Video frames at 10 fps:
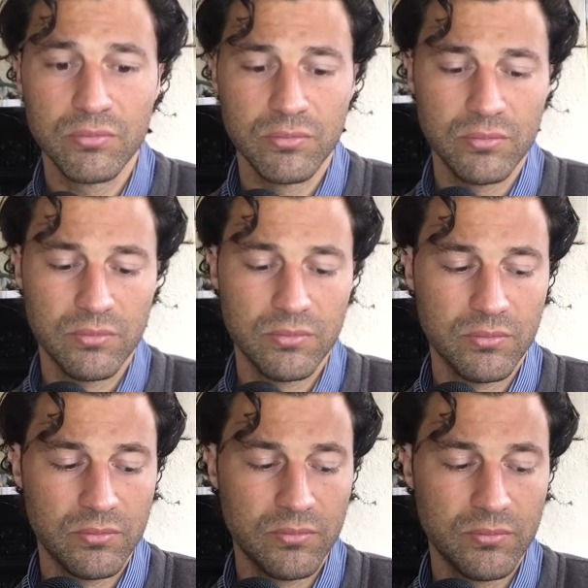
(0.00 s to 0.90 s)

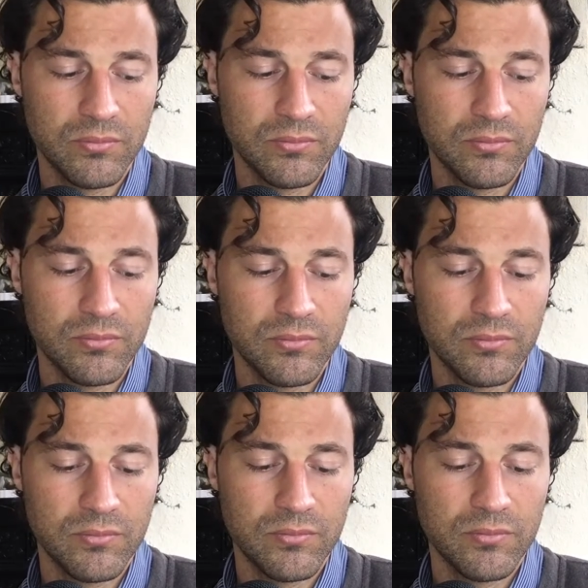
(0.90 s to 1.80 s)

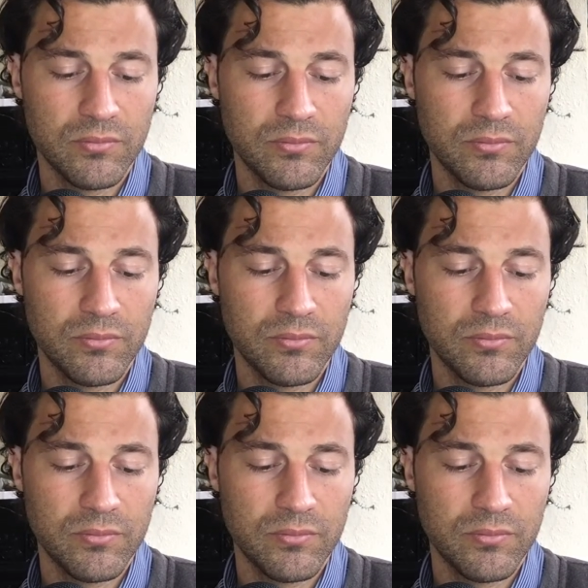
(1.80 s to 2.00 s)
[no speech]